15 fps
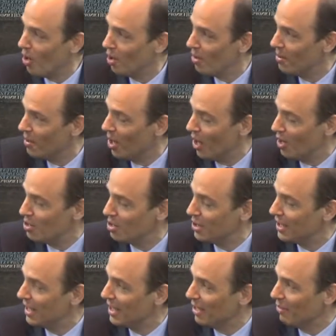our
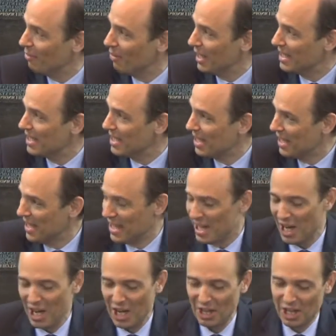Argentinian friends
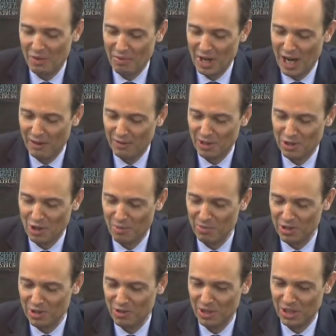that we have this
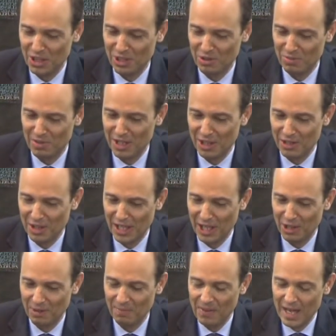opportunity to be here
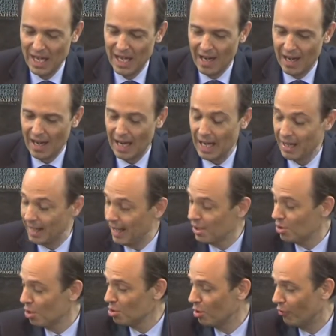together.
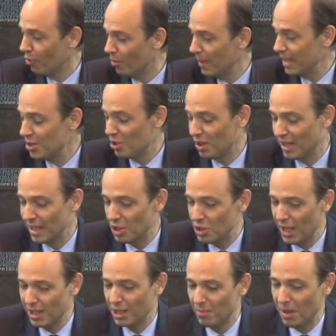Thanks also for mentioning the
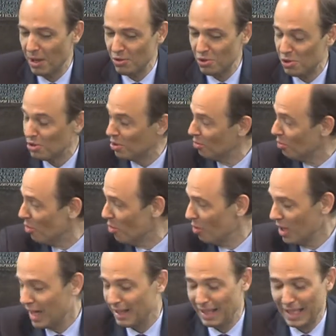Chatham House
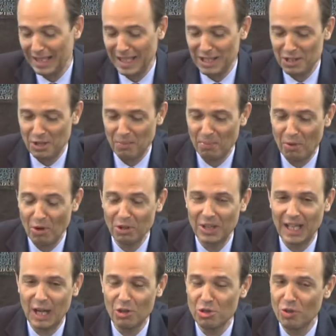rule. I think that's
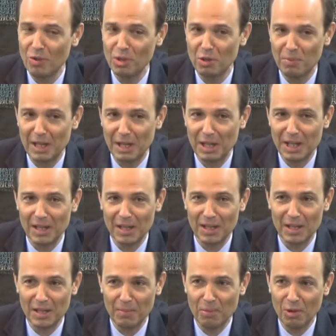important. I also want to make
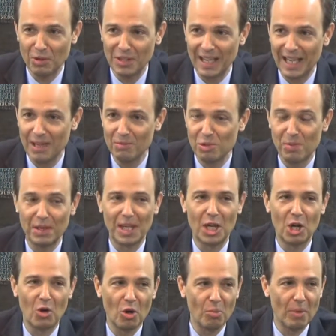a point that I'm
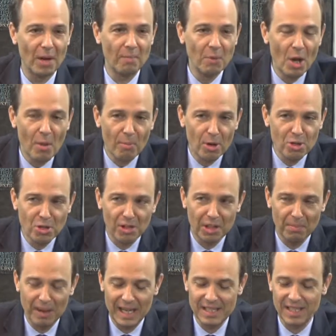speaking here on my personal
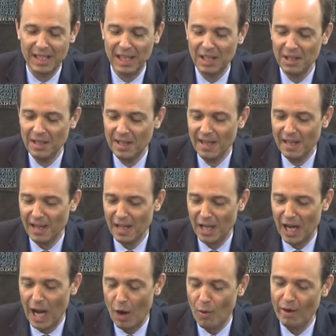capacity.
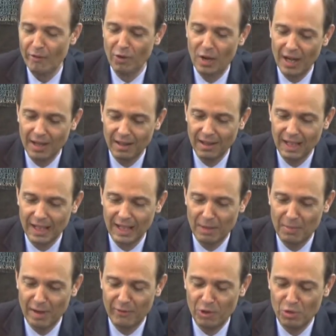However, I think
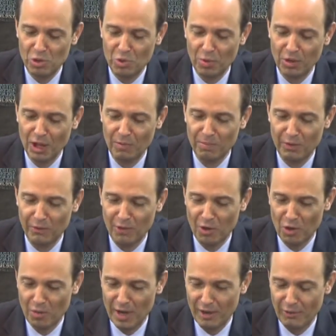that my views will not be
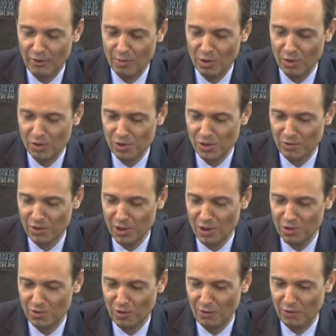far away from those of the
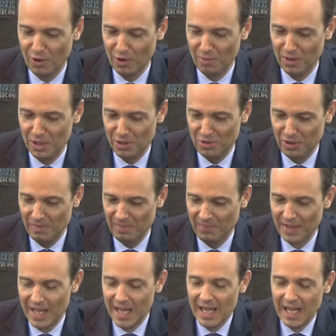Austrian Foreign Ministry.
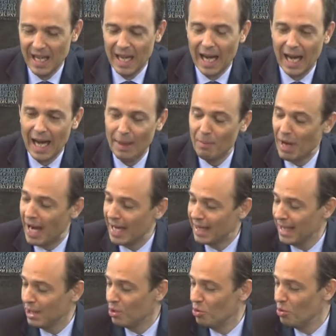I
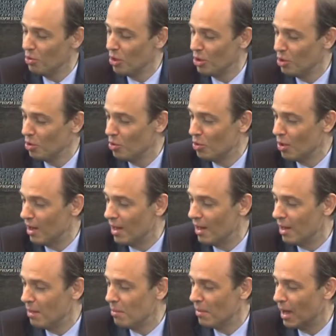think you
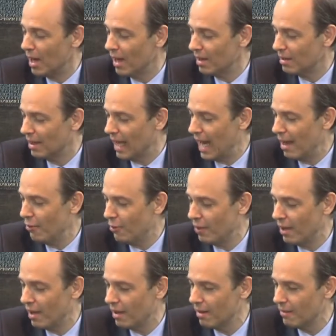have
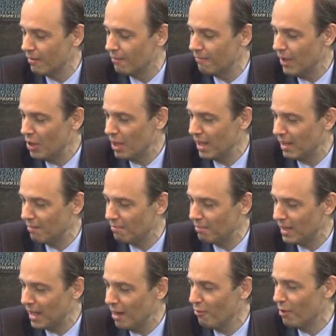very
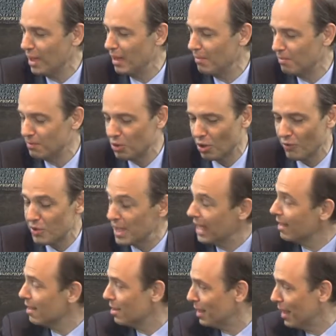cleverly sort of
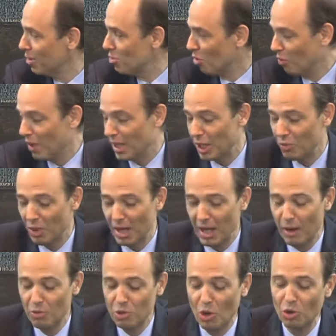set the stage already.
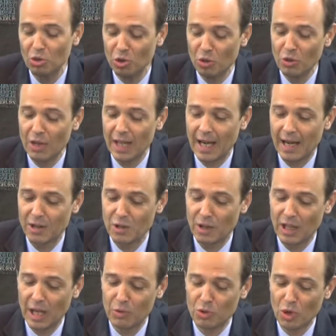I was going to do that actually,
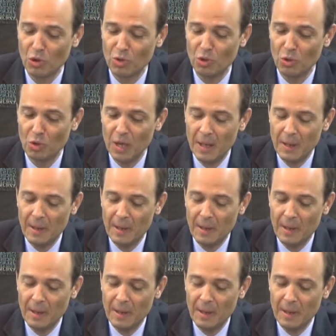and I was going to,